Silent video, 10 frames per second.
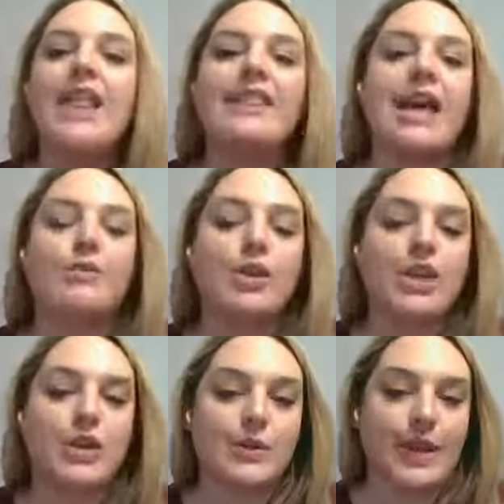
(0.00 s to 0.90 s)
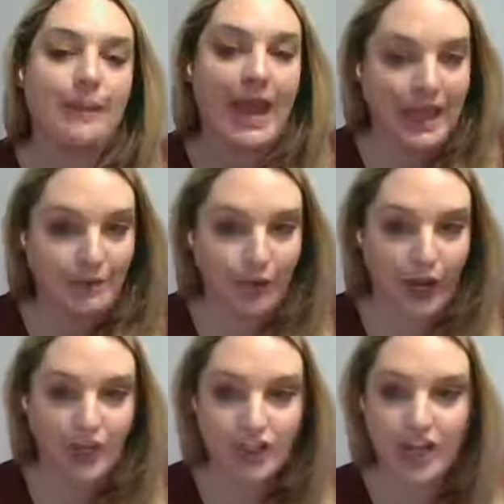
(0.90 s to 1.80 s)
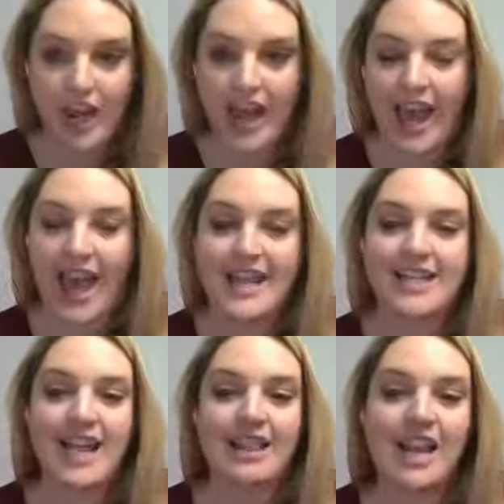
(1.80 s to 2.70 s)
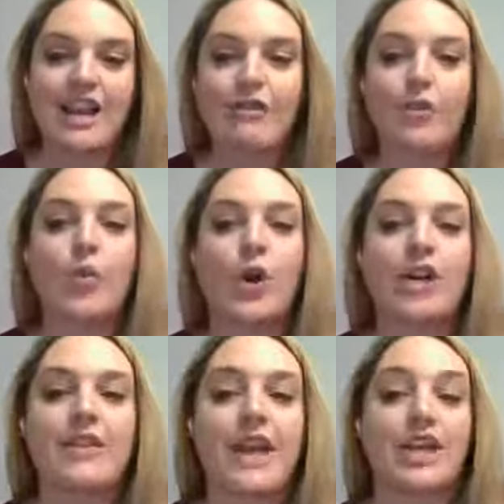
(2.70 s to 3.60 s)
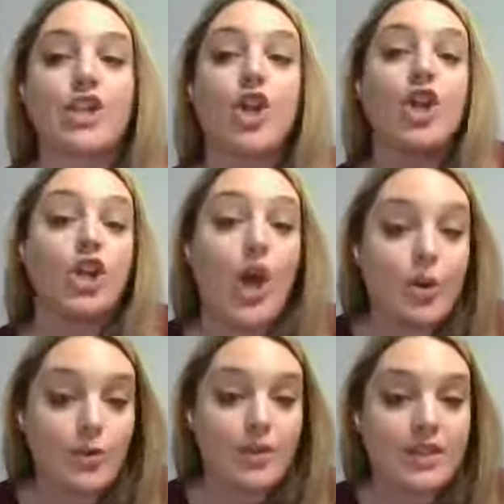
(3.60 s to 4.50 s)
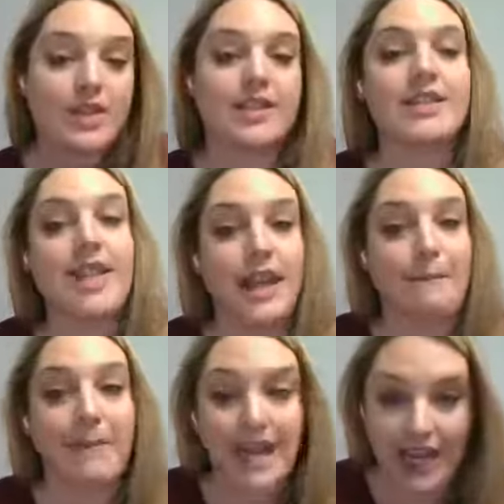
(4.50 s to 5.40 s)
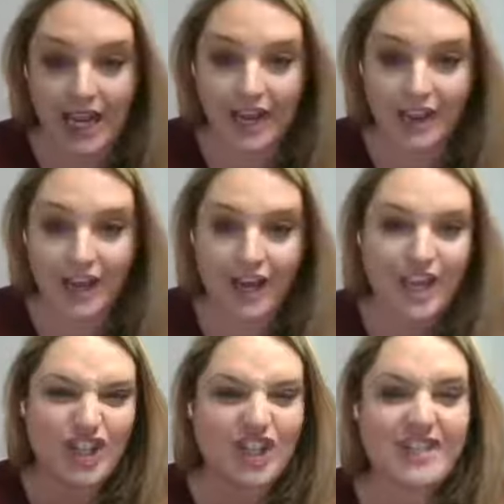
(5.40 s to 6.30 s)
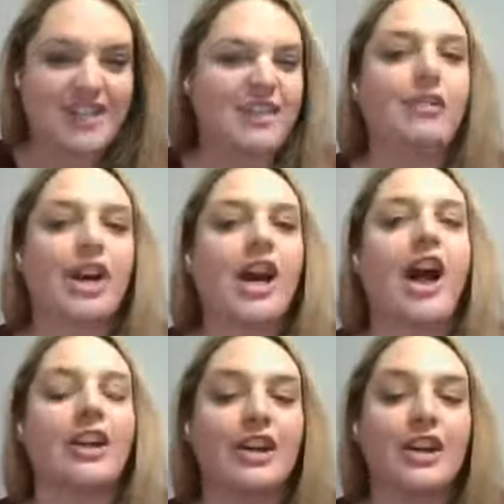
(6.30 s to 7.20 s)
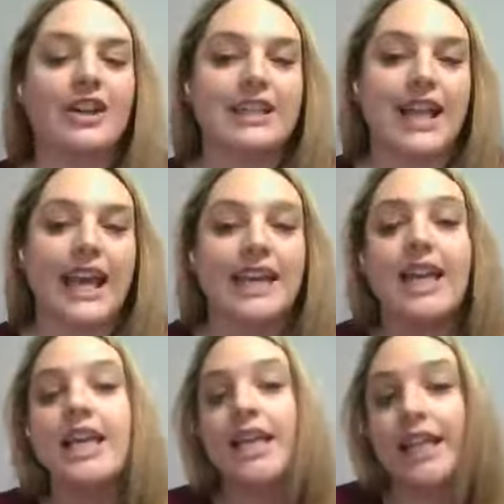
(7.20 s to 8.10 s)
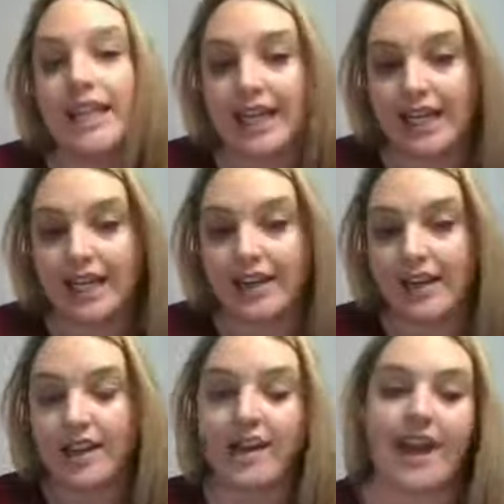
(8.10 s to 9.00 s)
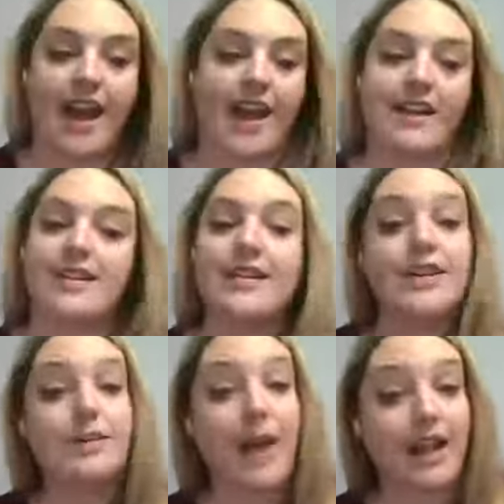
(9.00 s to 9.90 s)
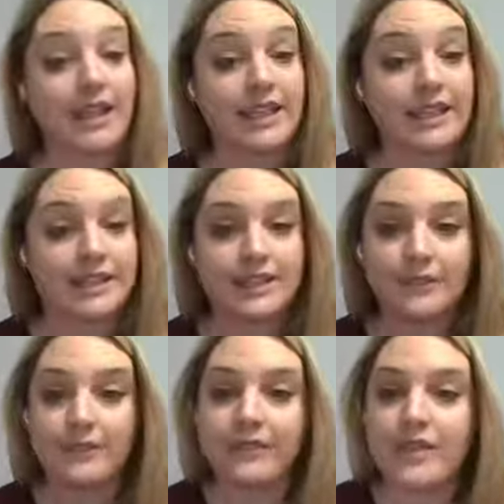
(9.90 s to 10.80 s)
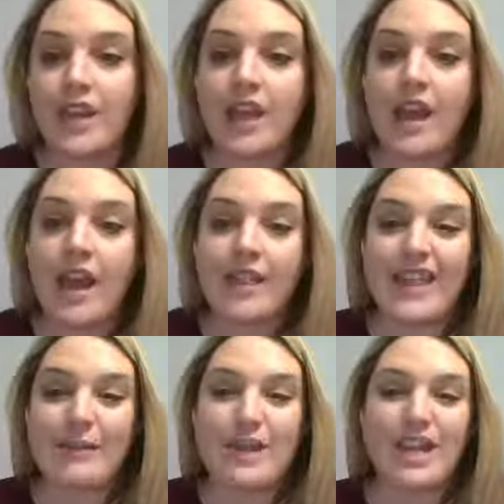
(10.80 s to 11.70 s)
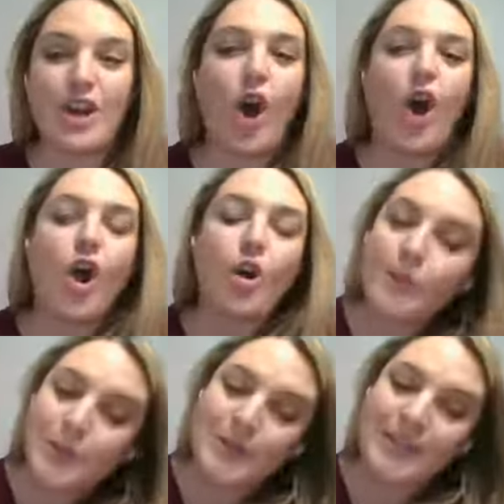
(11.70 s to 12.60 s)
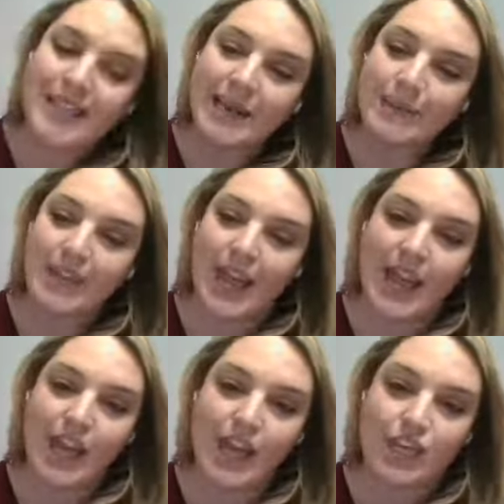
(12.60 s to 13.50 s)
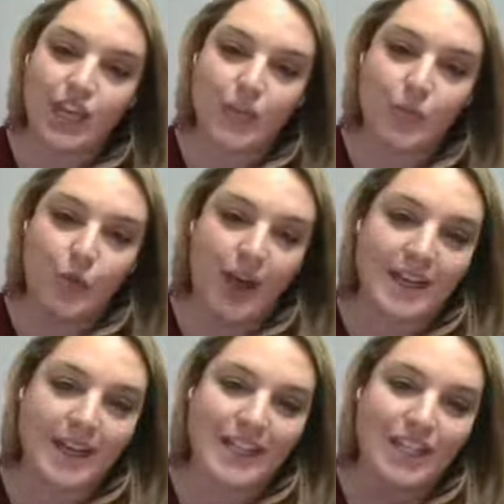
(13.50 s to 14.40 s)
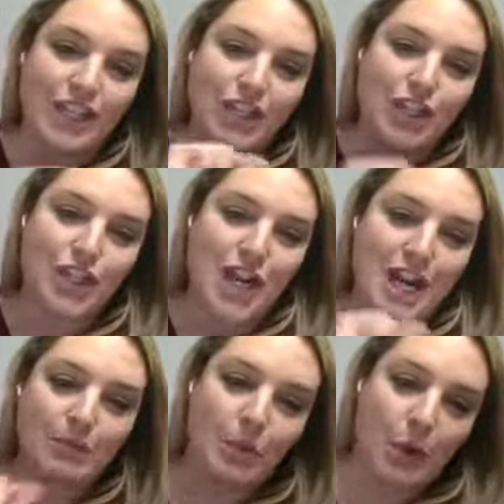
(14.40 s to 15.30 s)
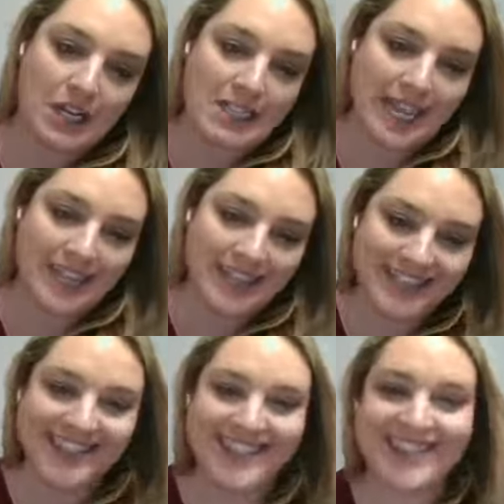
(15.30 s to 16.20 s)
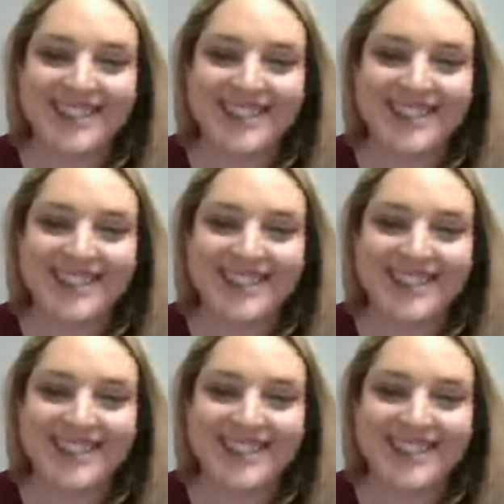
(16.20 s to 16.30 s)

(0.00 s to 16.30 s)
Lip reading: Then we'll use a paintbrush and think of a word that is close to the same meaning, just a different color, like clean and spotless. They mean almost the same thing, just one is a shade more intense.